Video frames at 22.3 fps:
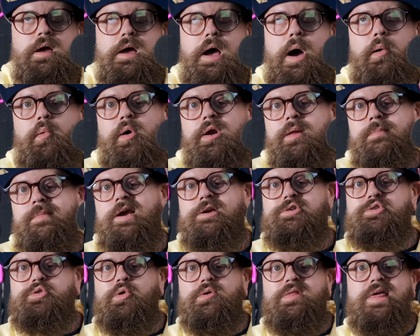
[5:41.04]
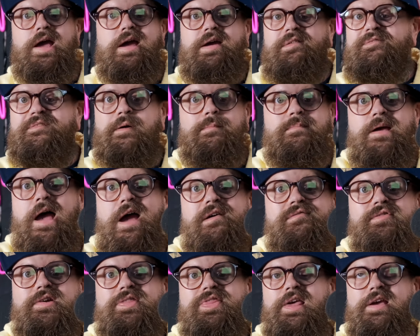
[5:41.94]
I want to make sure that from
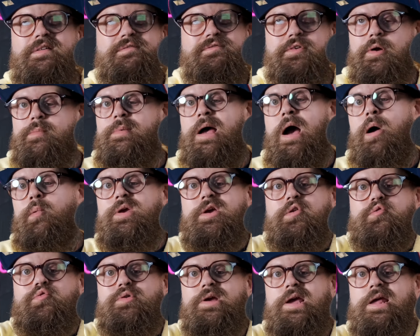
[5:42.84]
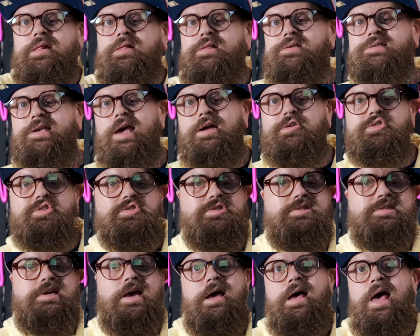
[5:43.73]
everything from how we create the schedule
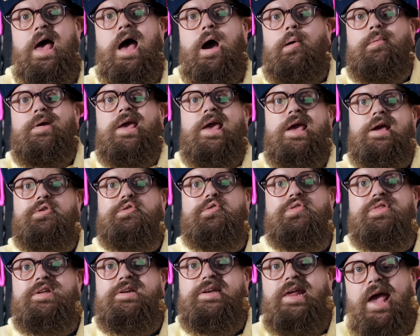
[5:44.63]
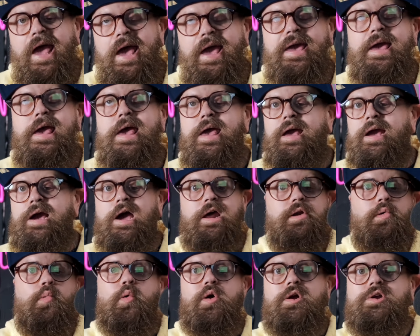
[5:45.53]
to how we handle the day kind
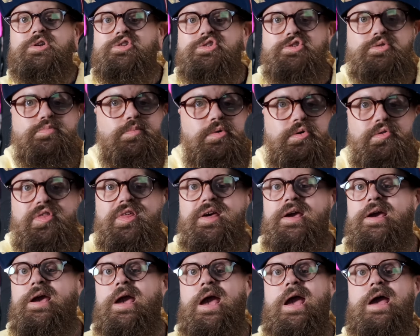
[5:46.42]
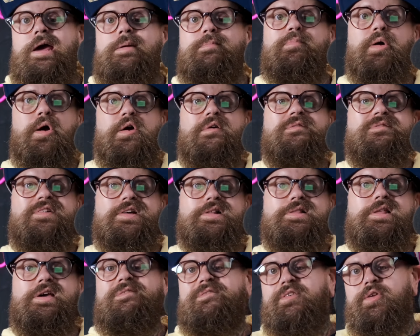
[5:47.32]
of works smoothly and
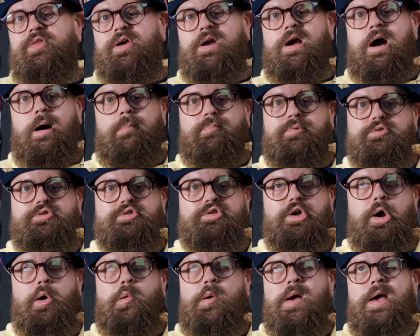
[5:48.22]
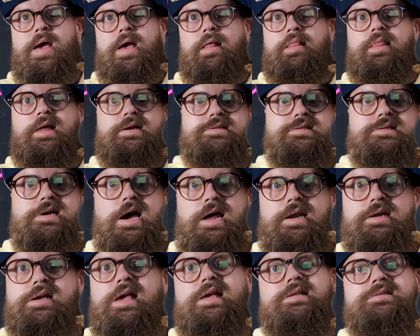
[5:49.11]
perfectly for the couple. So let's kind
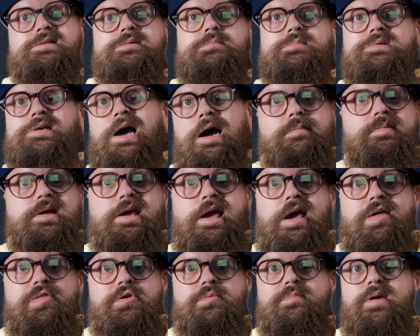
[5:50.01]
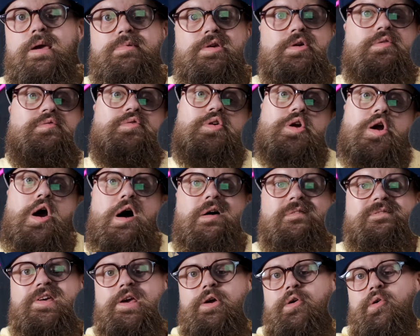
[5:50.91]
of get some time together, maybe over
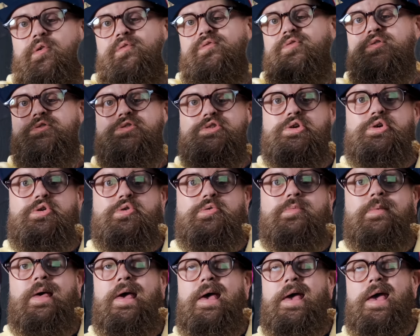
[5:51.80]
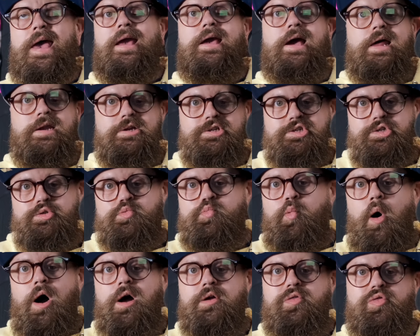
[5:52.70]
coffee or over Zoom, and kind of just
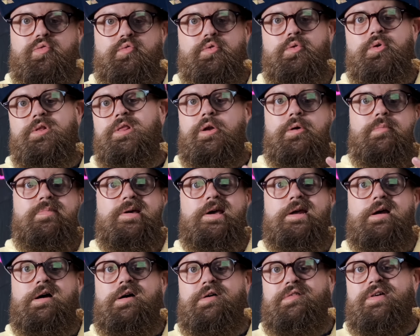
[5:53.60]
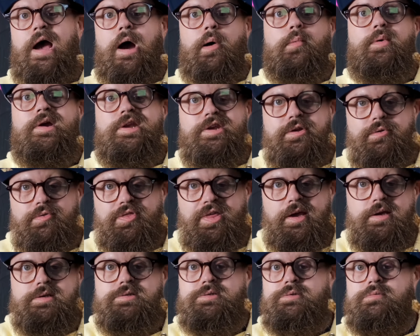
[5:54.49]
walk through a little bit of how we do
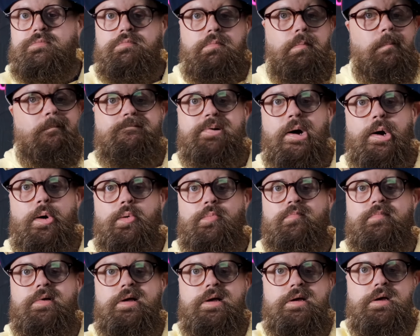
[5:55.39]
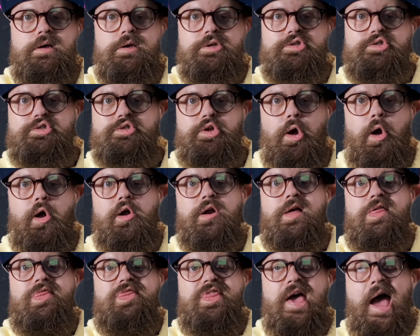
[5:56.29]
things. Boom.
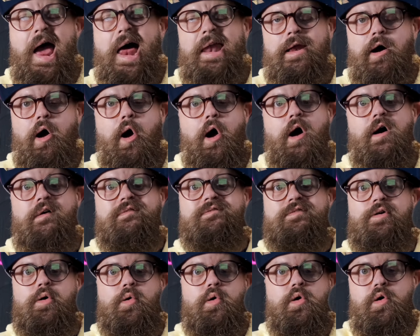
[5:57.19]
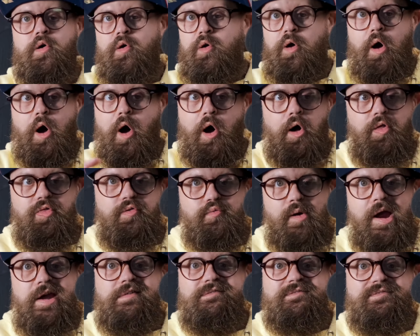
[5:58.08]
Start that off on the
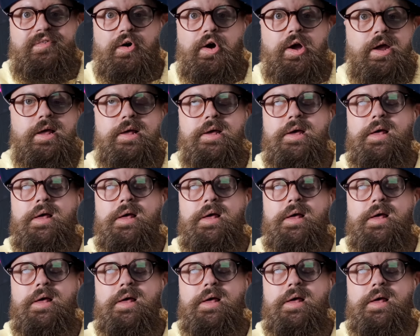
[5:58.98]
right foot.